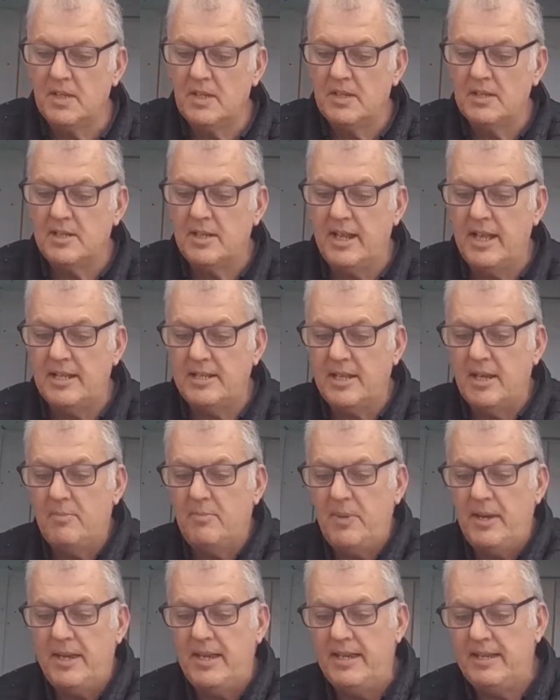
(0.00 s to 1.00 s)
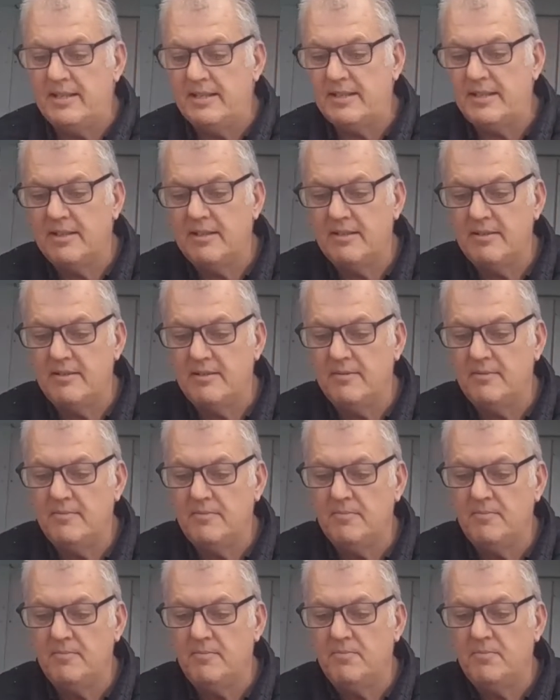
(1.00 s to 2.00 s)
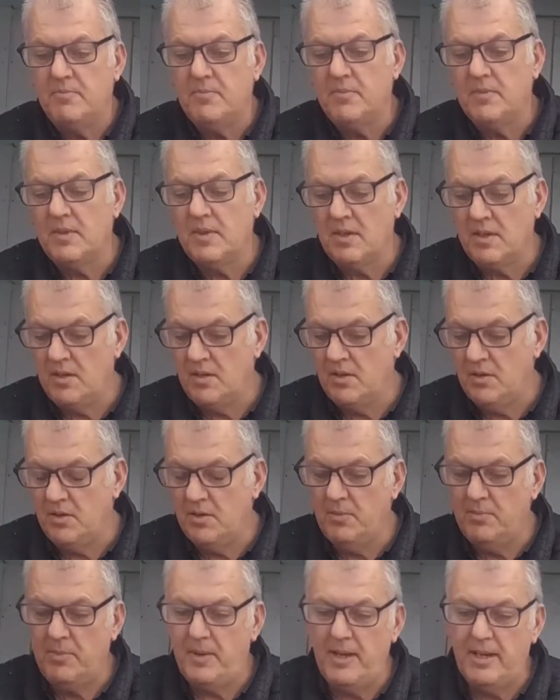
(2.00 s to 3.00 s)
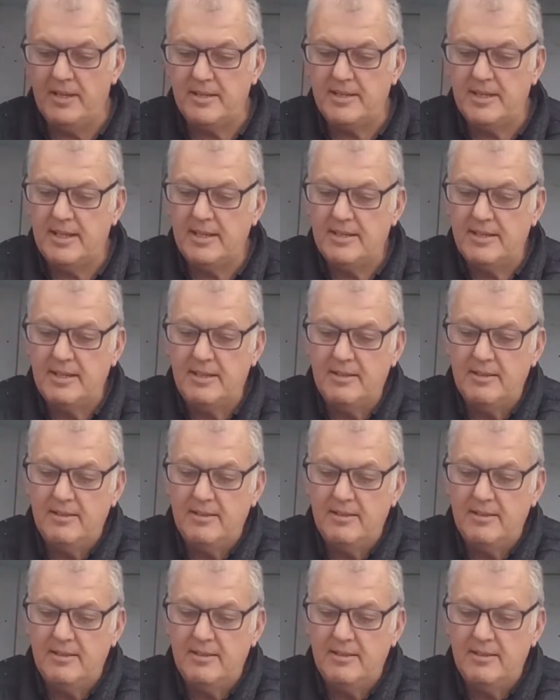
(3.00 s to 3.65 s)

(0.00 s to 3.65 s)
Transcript: So that's our peas all planted.